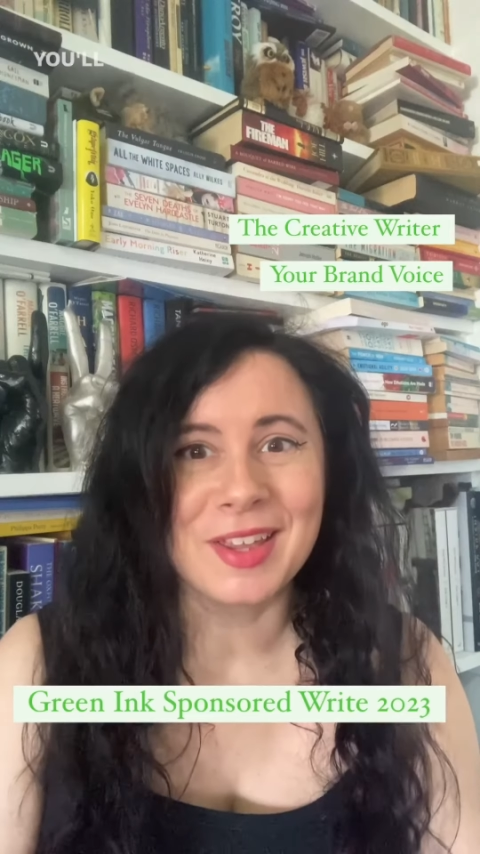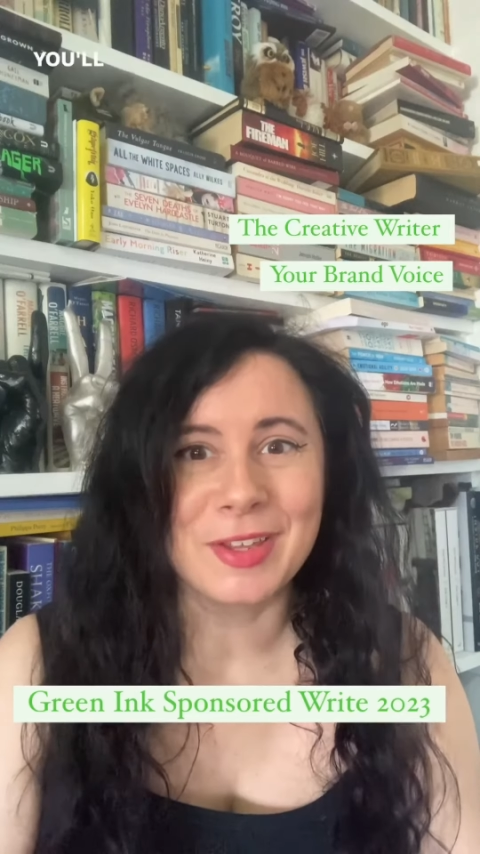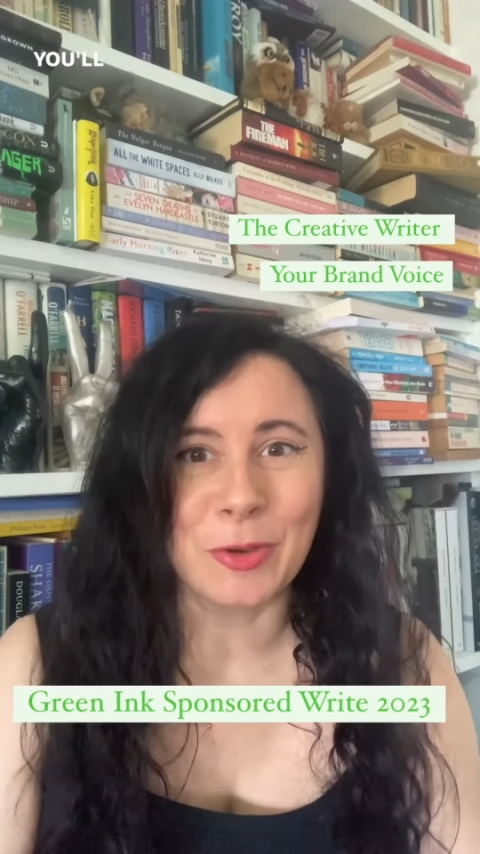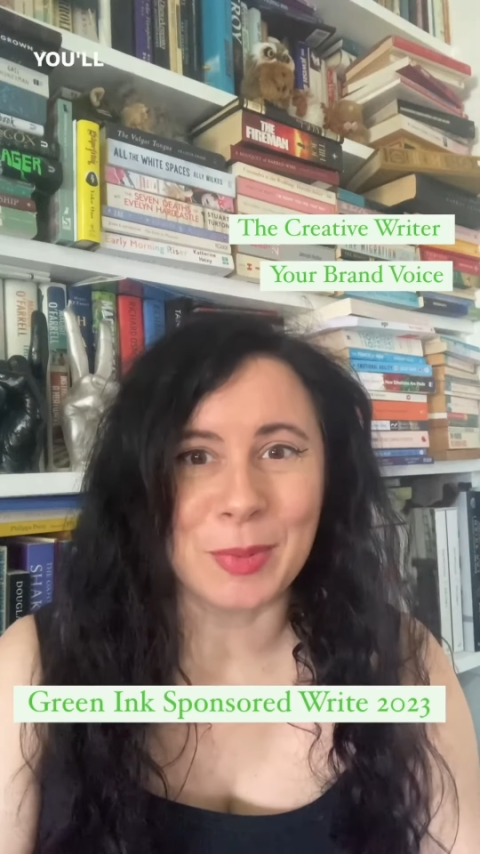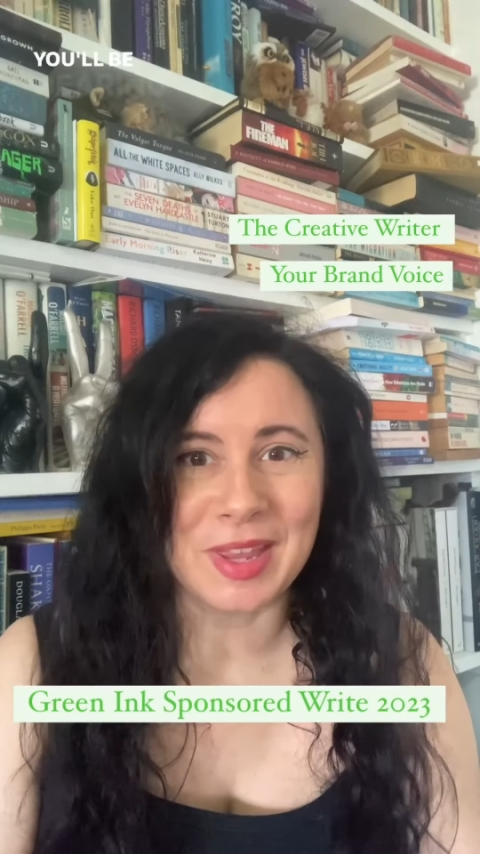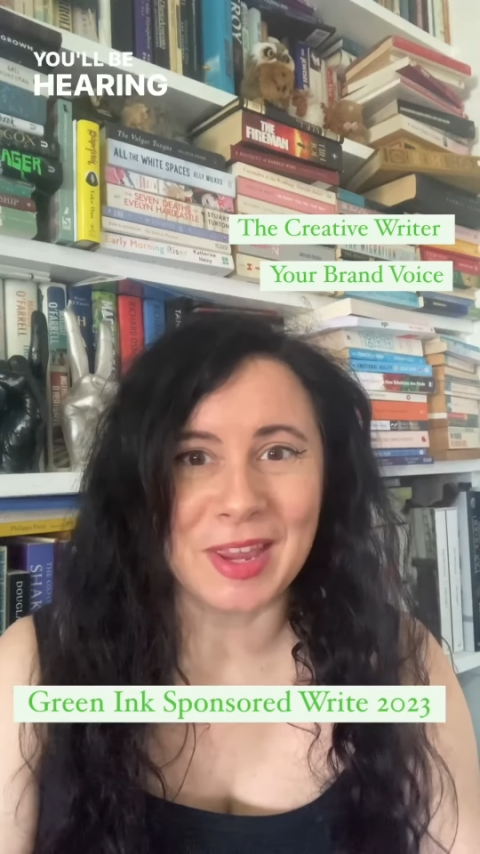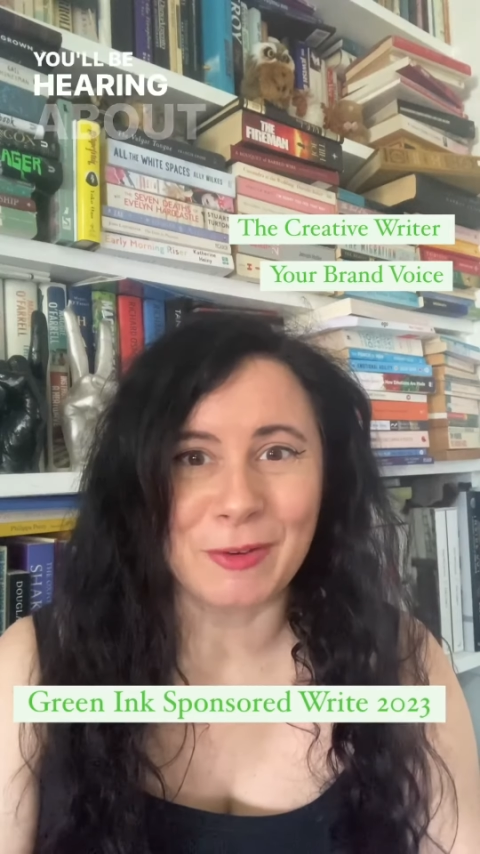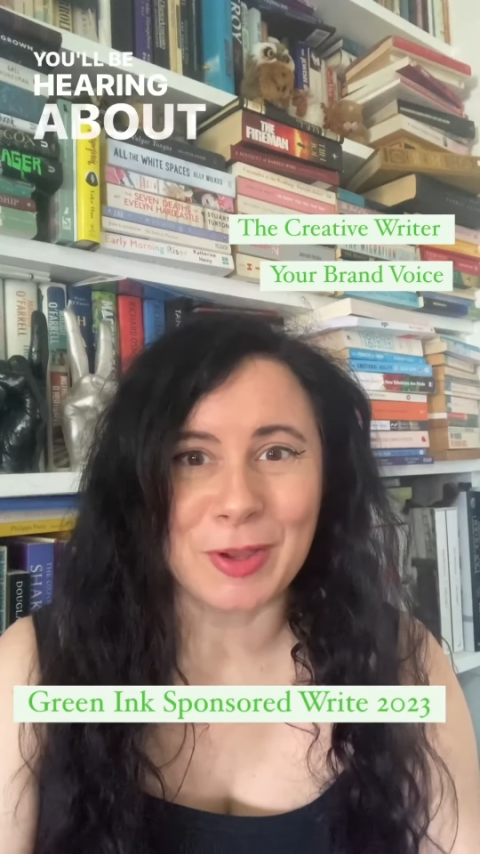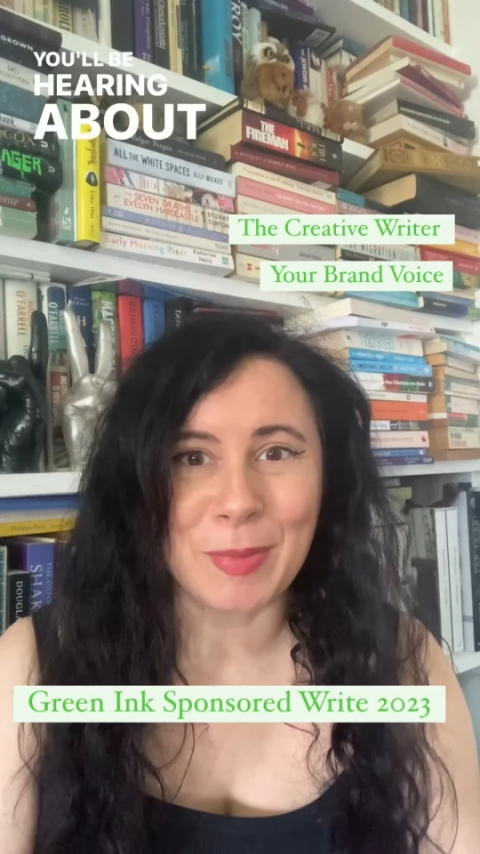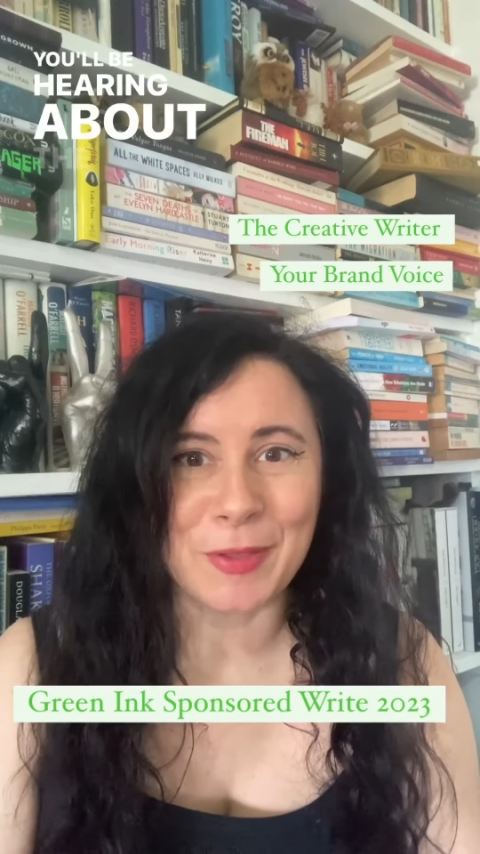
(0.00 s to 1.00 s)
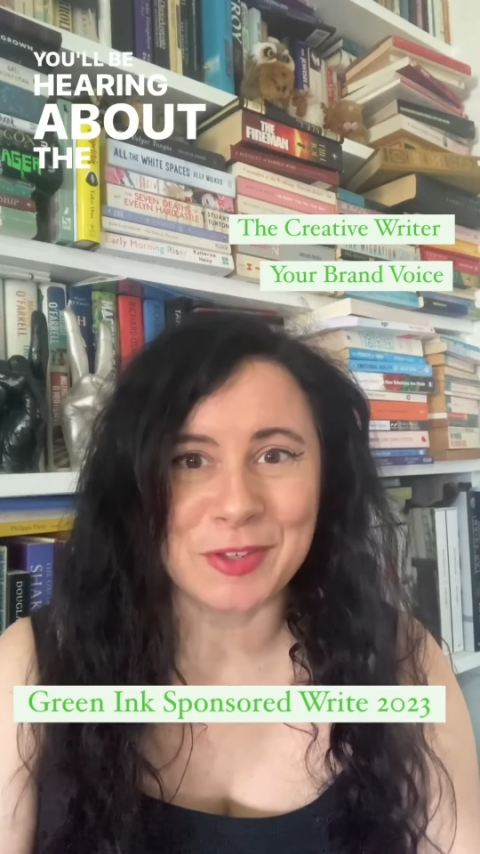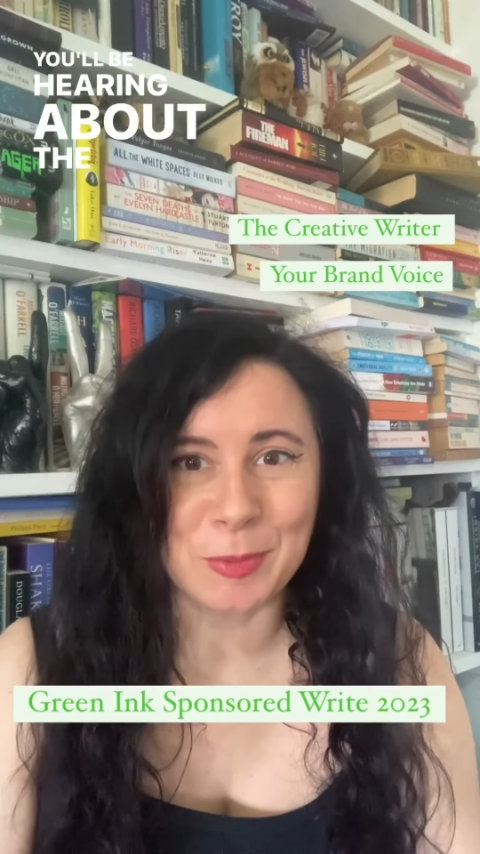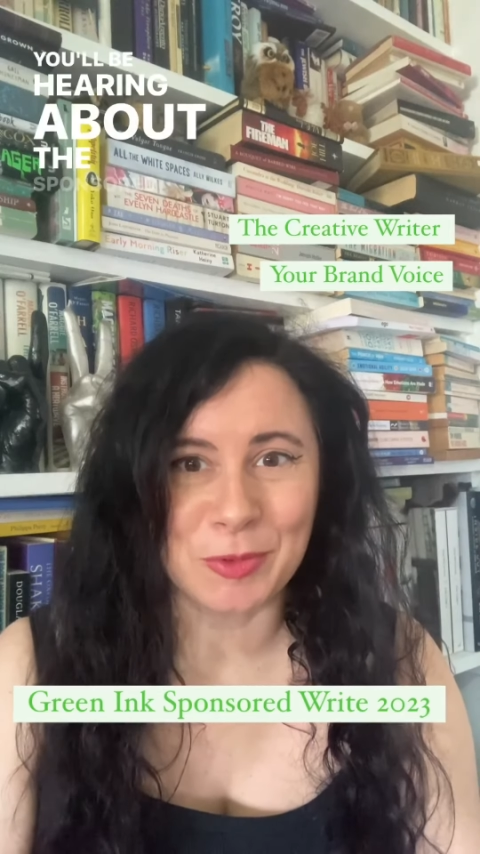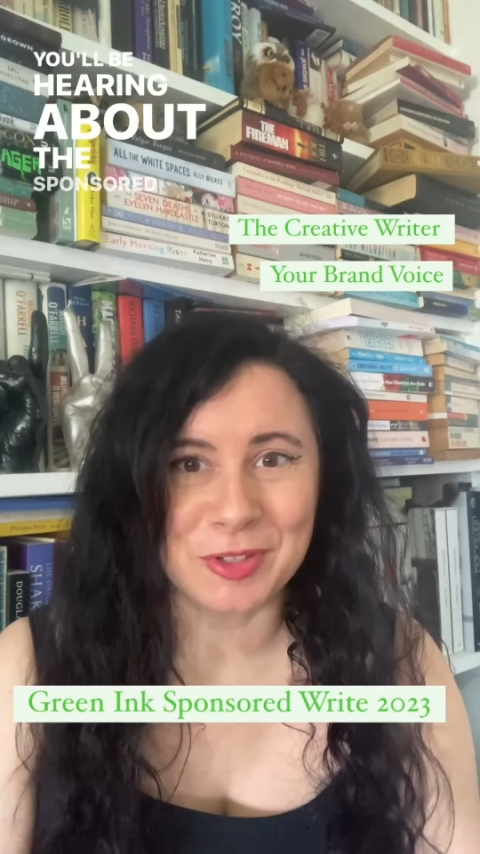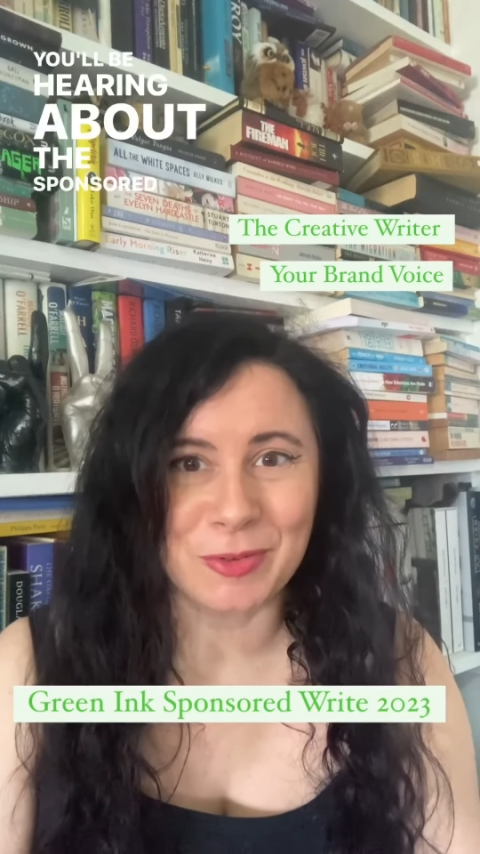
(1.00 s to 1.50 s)
You'll be hearing about the
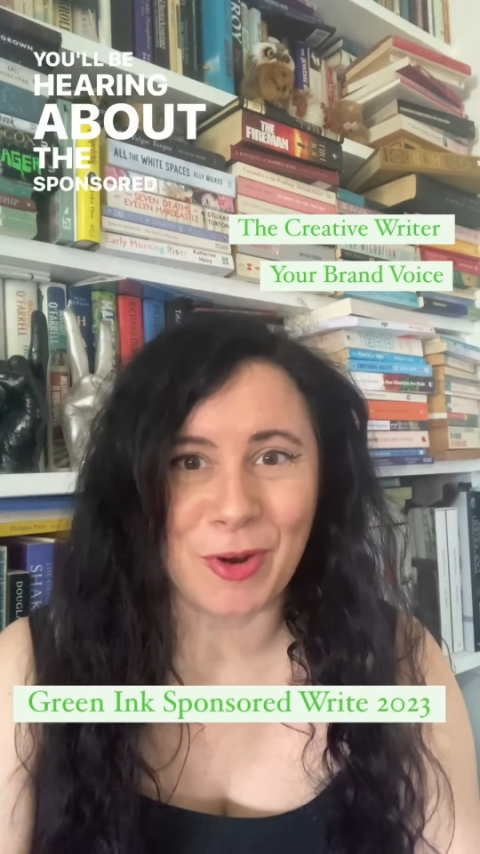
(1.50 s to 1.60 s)
Sponsored